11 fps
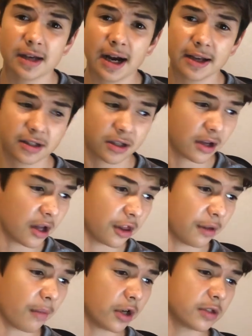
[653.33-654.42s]
has asked,
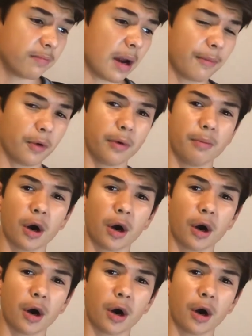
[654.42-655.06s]
the most memorable